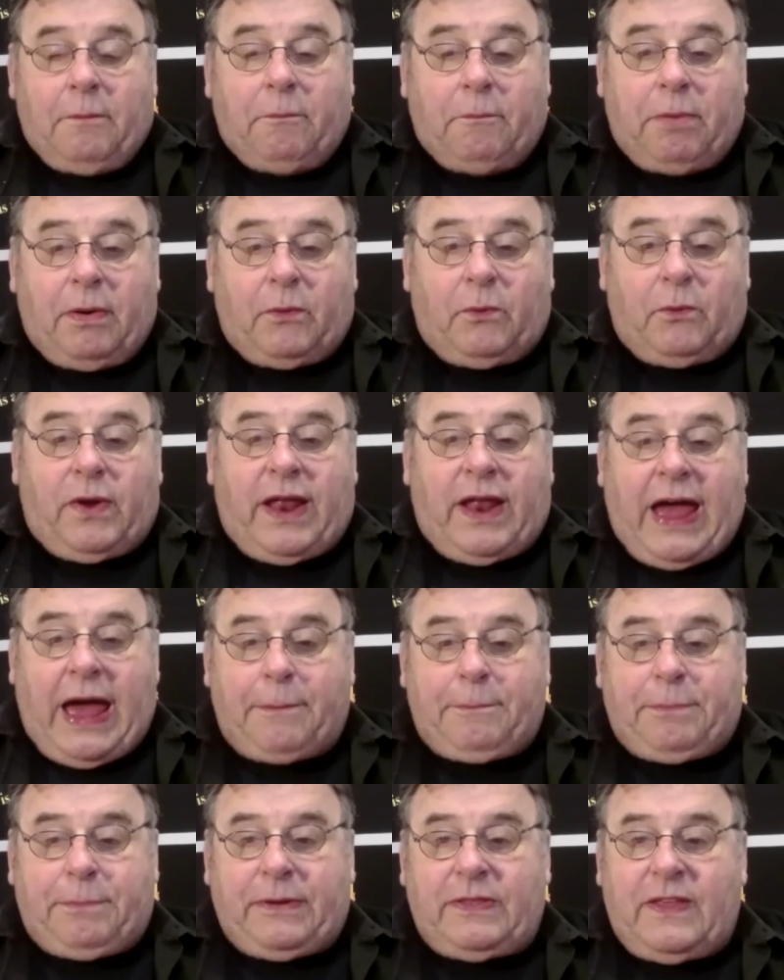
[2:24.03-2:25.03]
But what
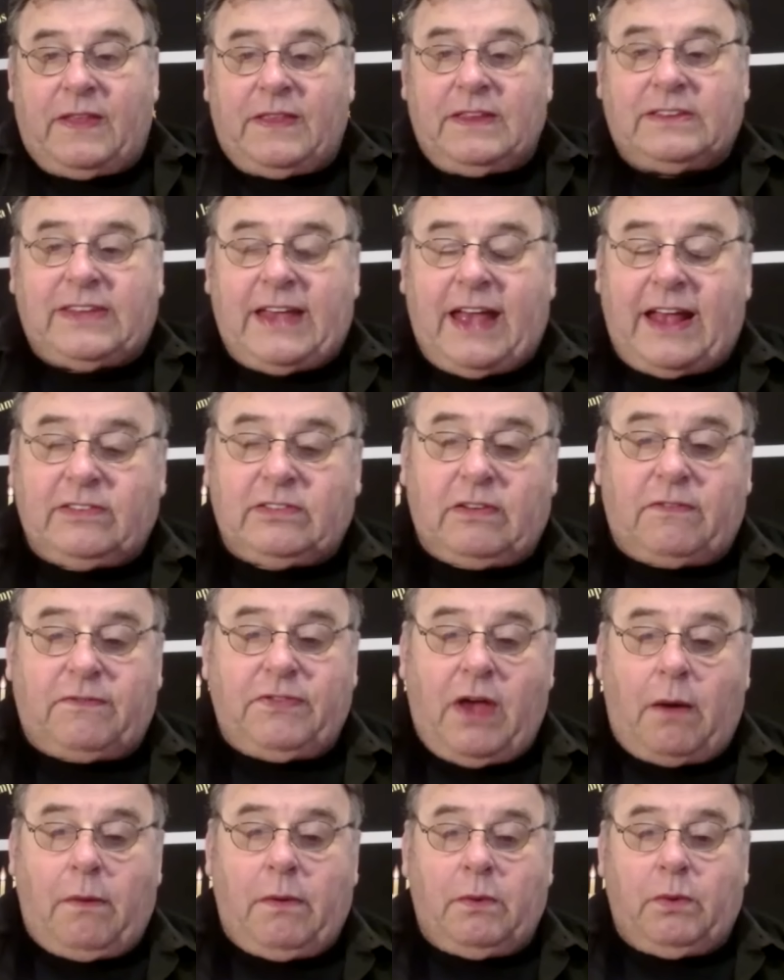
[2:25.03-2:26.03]
happened in the days of Noah
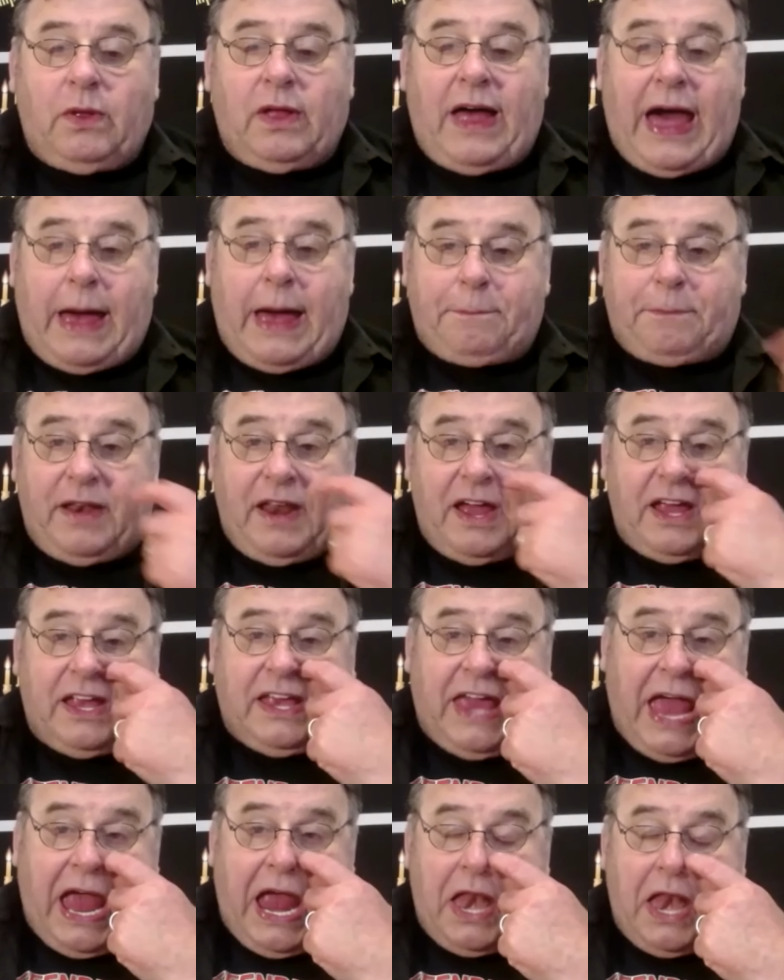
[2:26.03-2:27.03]
will happen
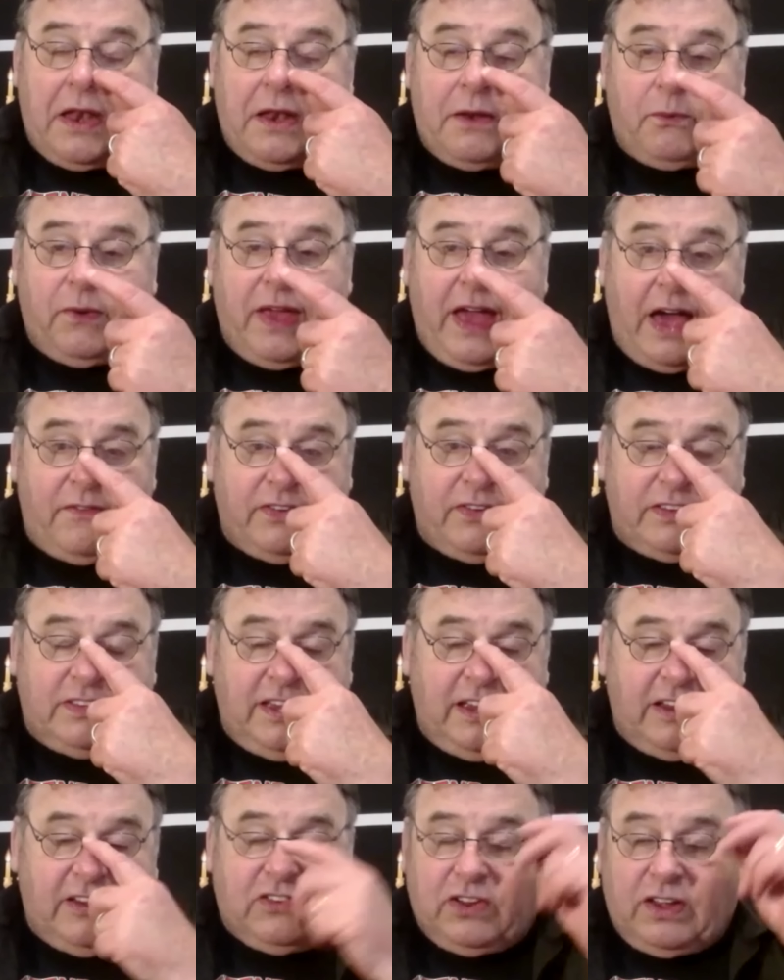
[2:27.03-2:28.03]
again. We have a
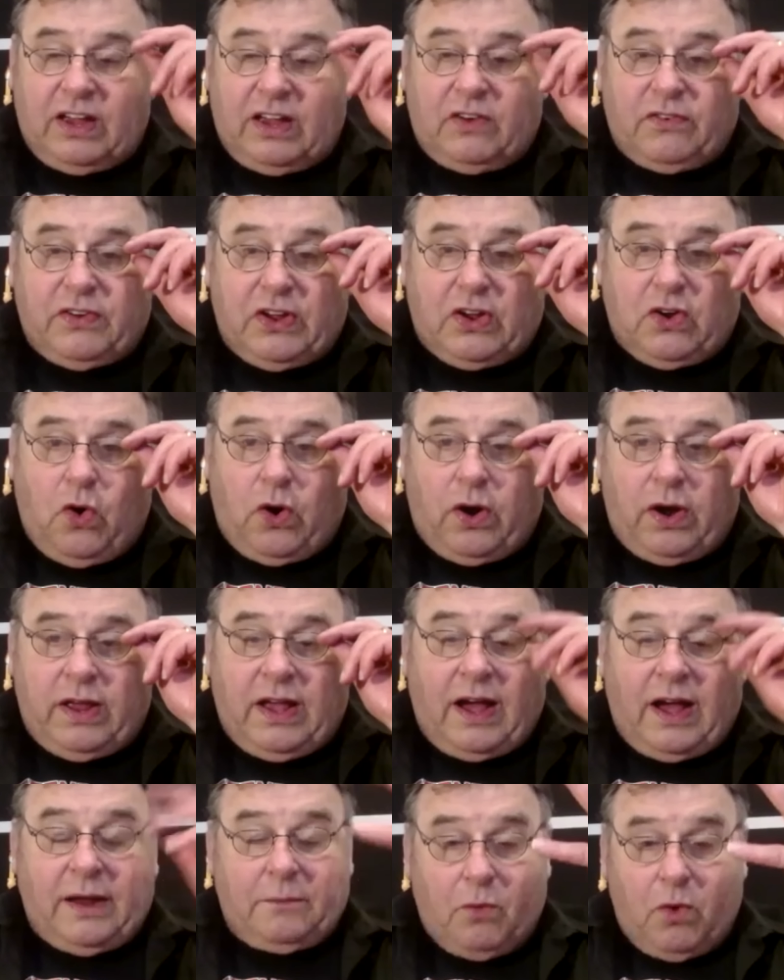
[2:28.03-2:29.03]
teaching, a recording on
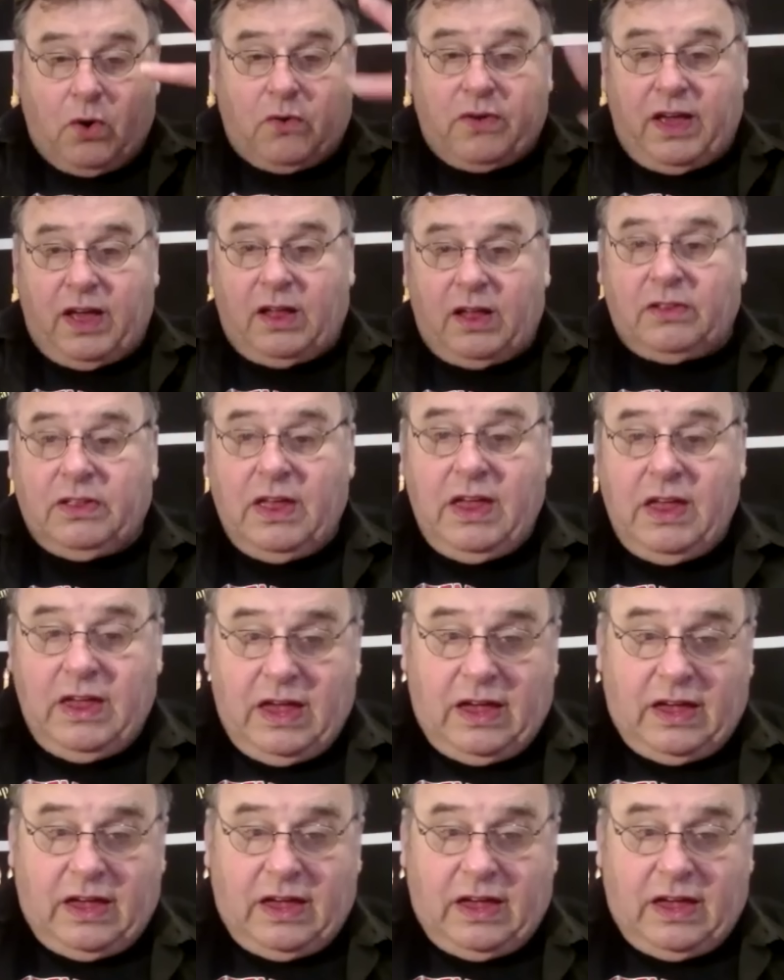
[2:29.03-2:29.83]
Moriel uh,